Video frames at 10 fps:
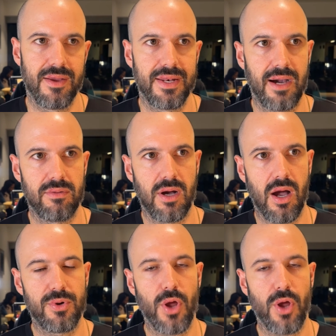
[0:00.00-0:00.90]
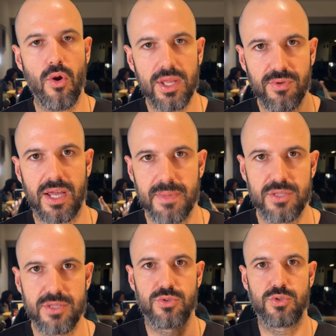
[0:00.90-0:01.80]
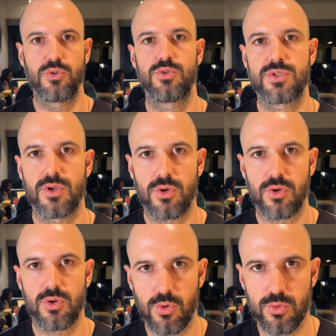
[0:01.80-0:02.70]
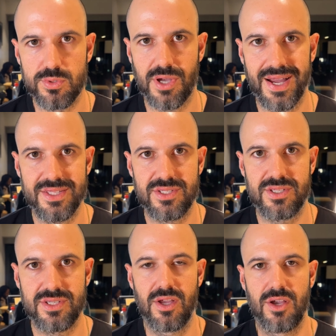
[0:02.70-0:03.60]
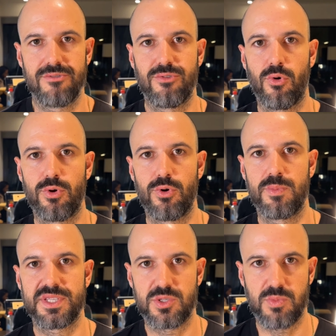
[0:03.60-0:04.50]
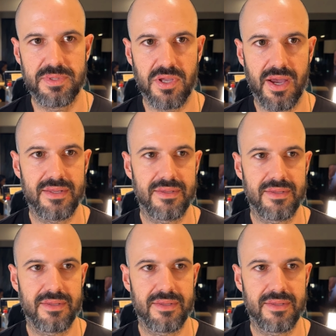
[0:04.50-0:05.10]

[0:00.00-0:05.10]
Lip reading: Now, I would only recommend you use Google Sites for your business website